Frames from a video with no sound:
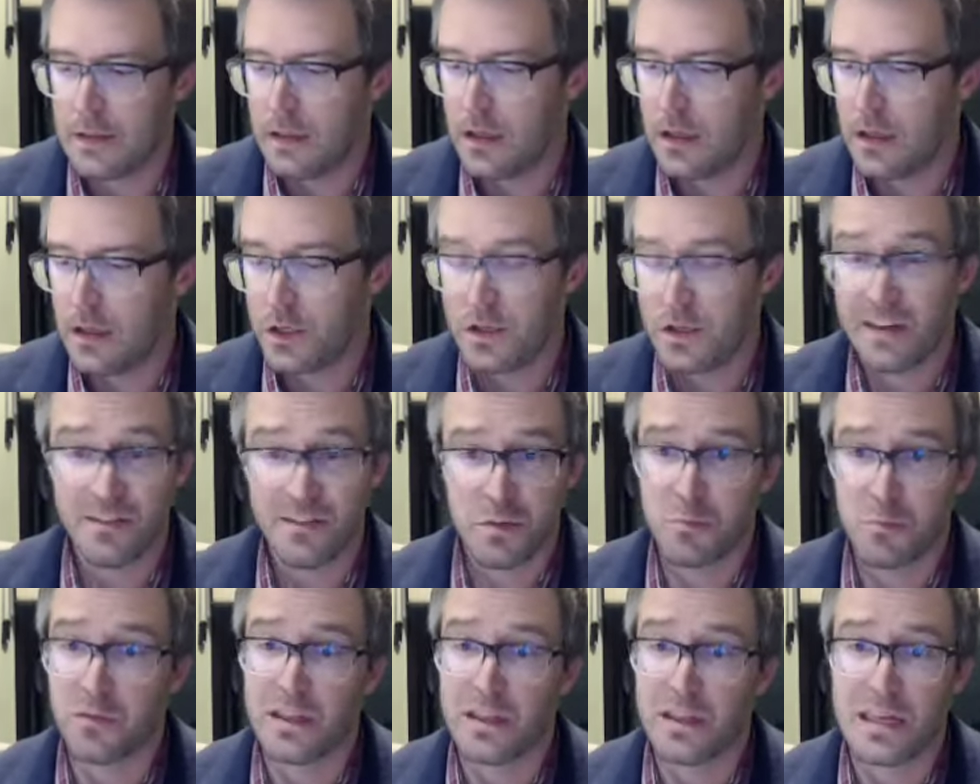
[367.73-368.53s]
You have a
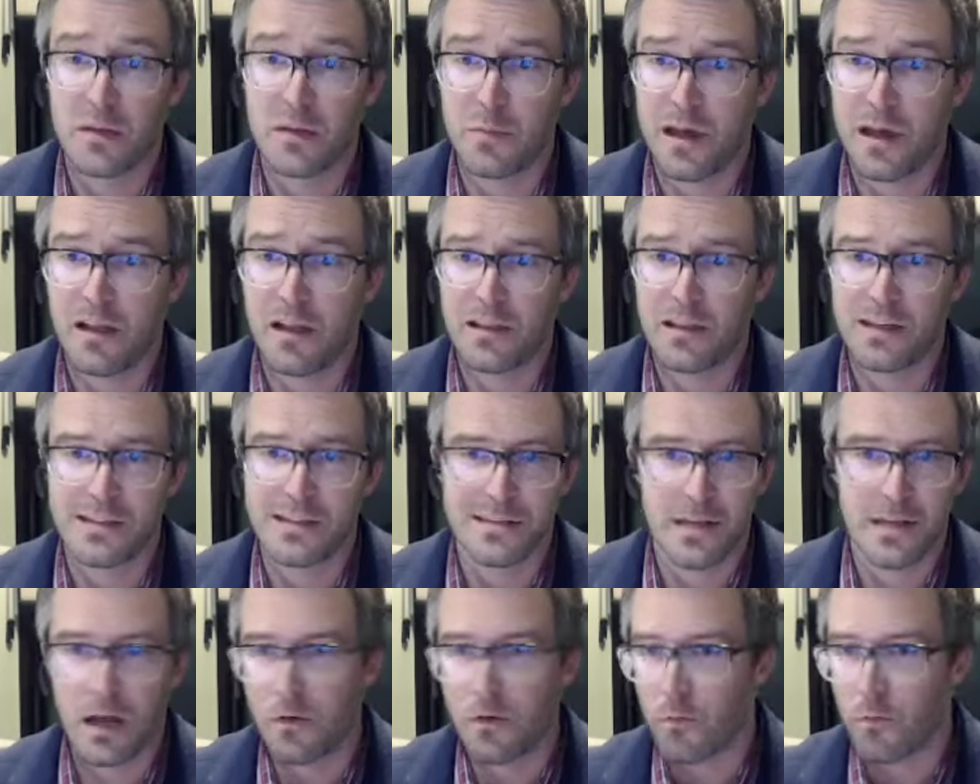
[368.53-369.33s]
blank ballot.
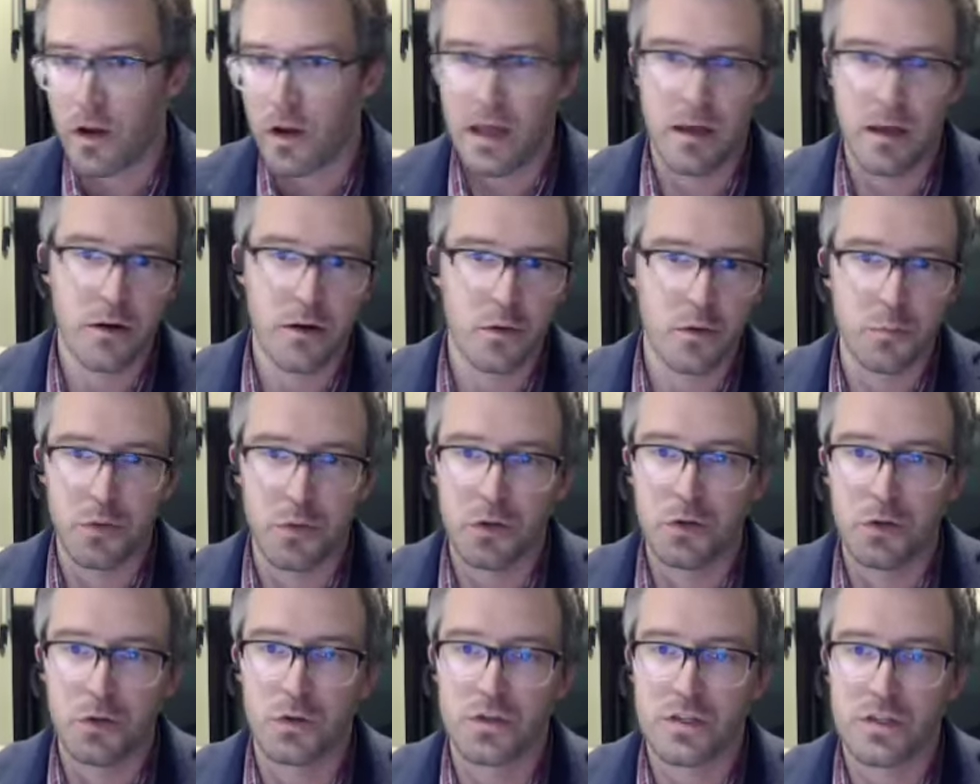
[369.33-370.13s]
It's not red or
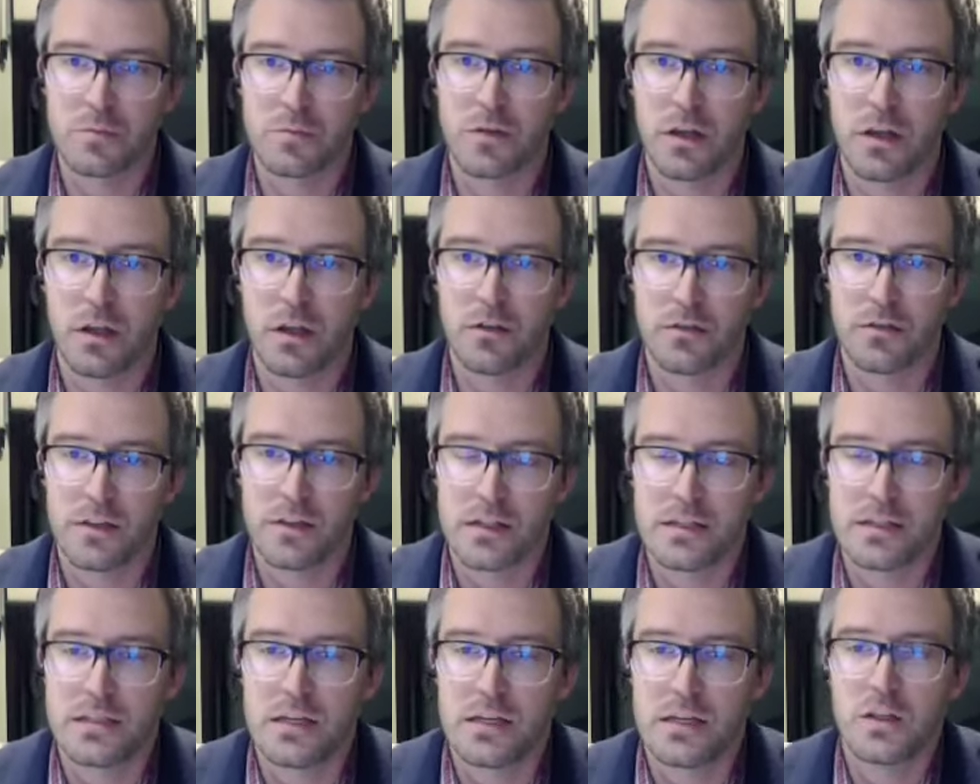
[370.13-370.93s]
blue or some color
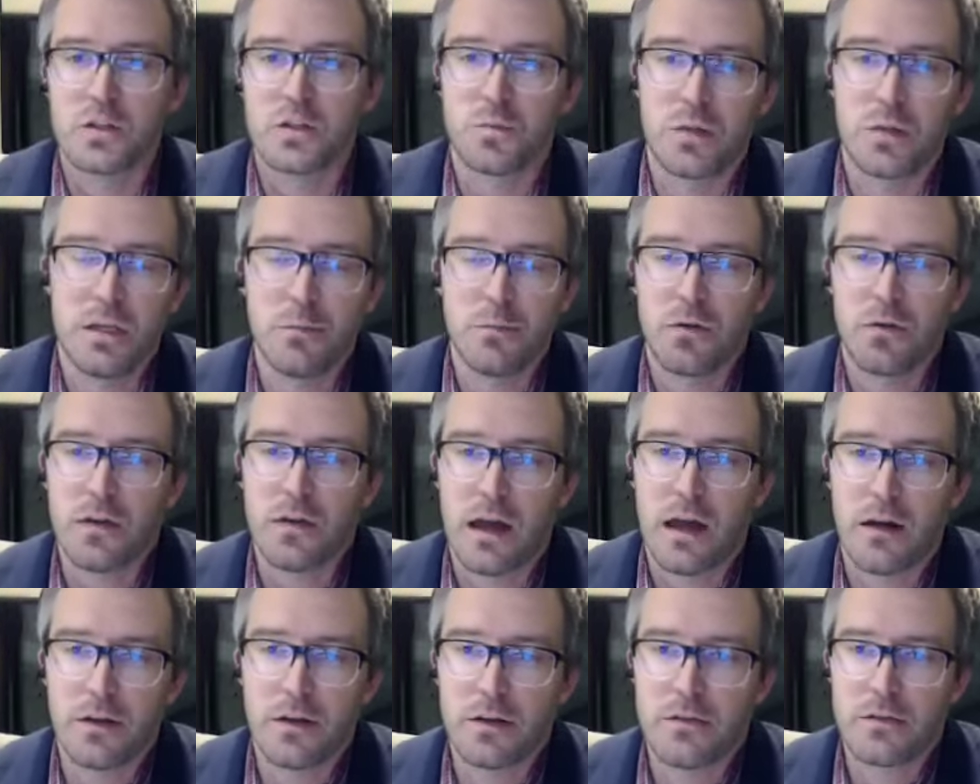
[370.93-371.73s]
that tells people
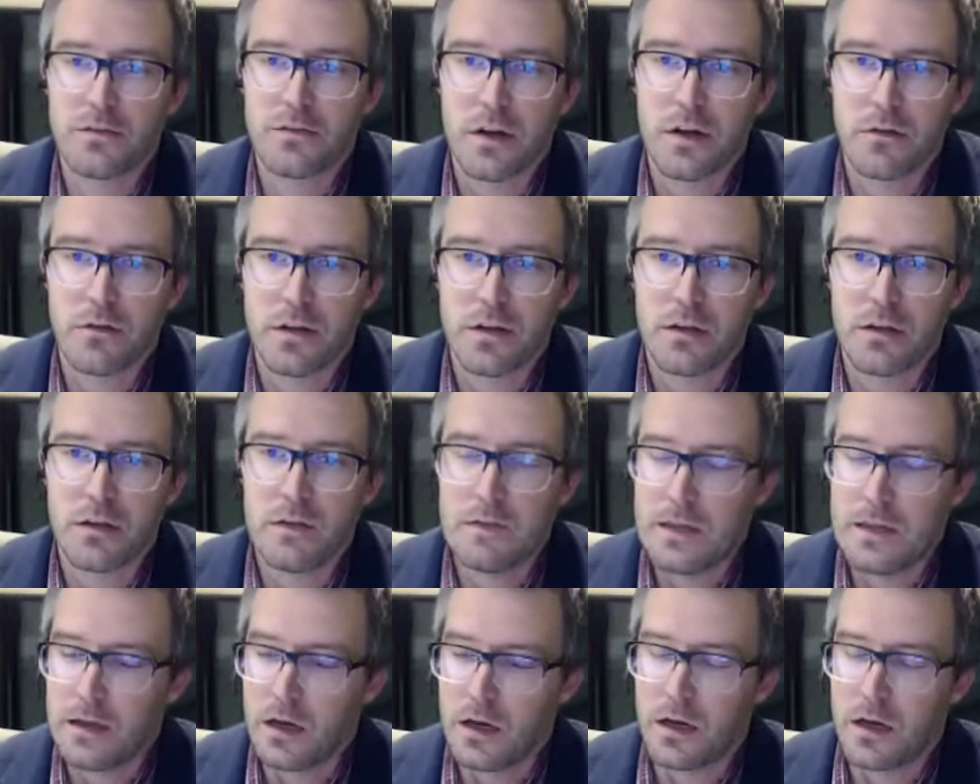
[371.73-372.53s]
how you're voting.
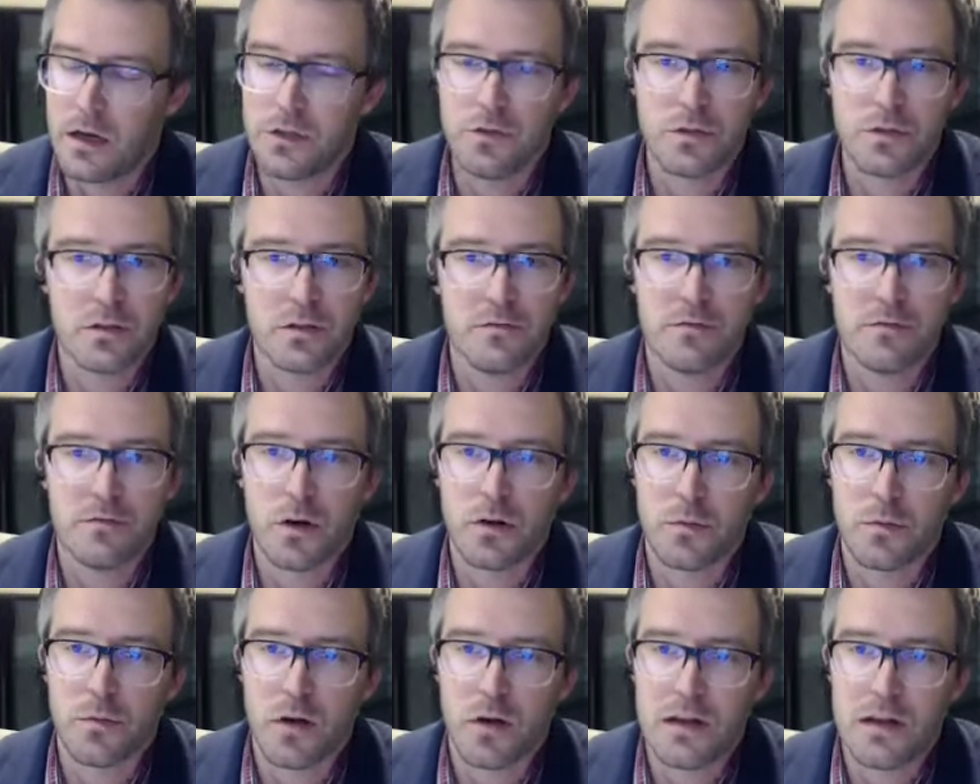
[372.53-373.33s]
You can
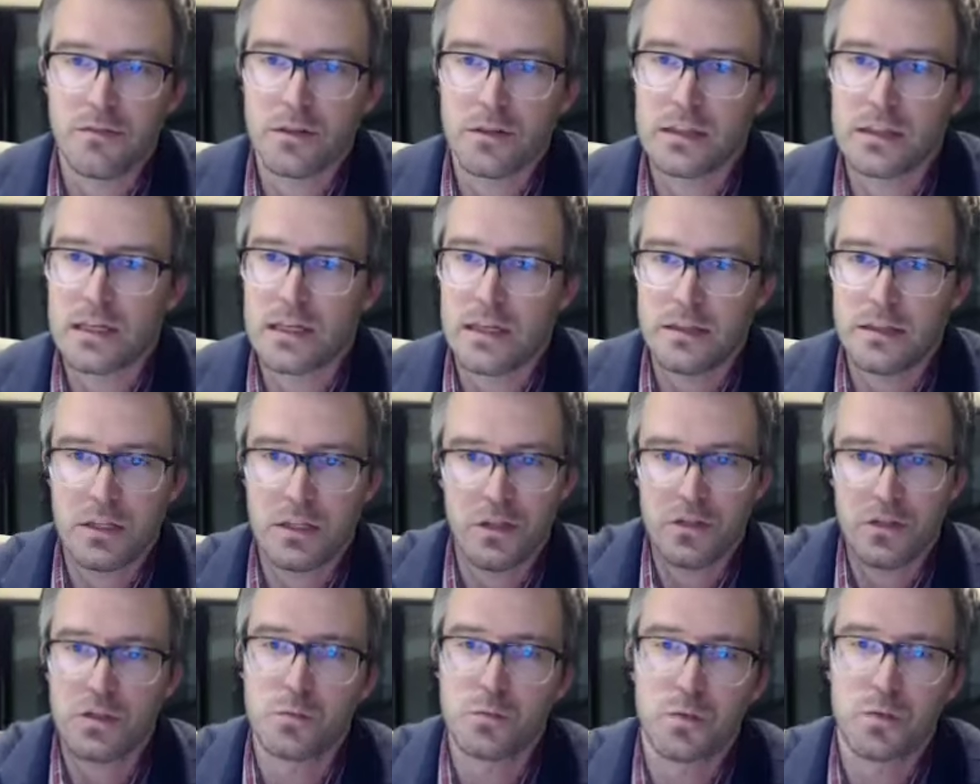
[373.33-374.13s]
vote it privately, and then
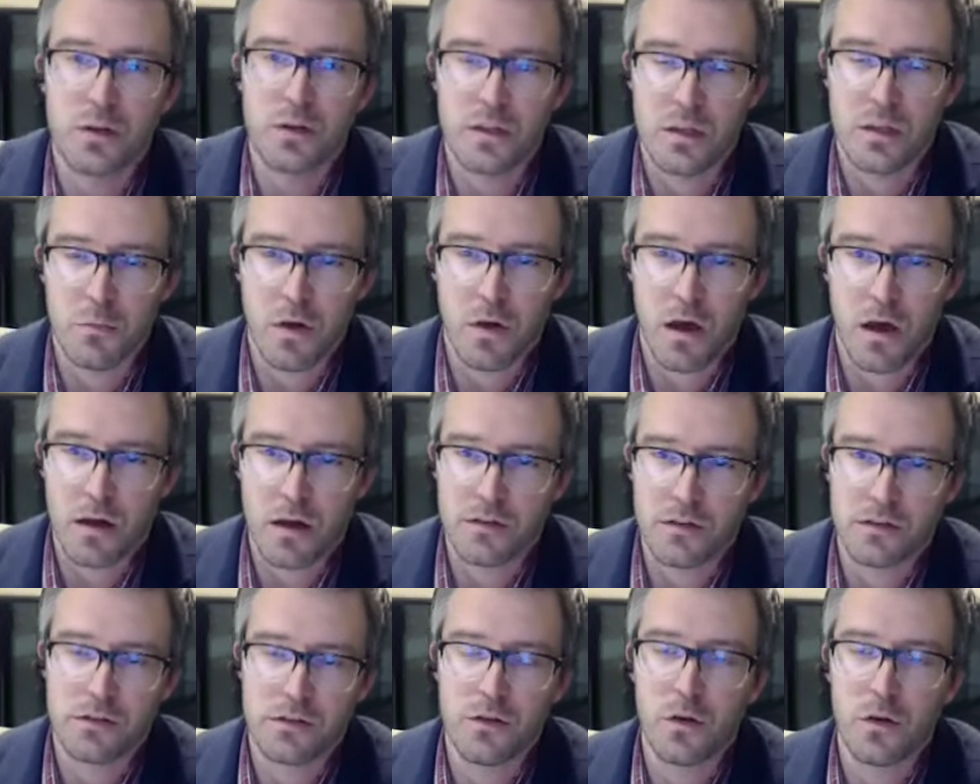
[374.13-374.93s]
you just put it in the
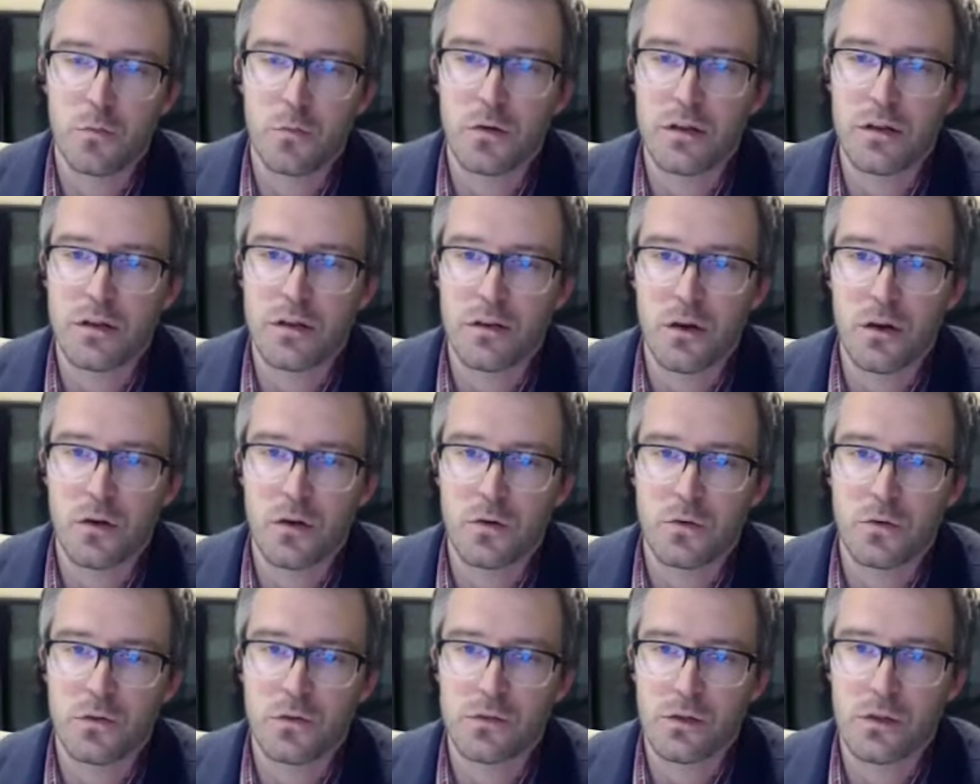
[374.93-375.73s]
box and nobody
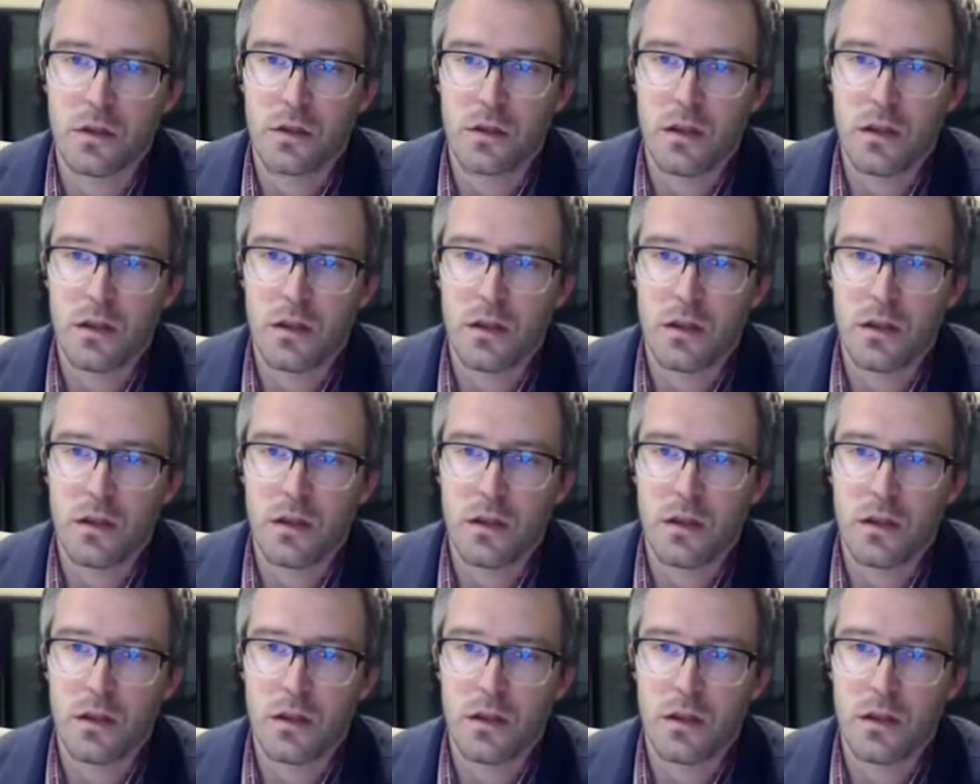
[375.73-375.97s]
knows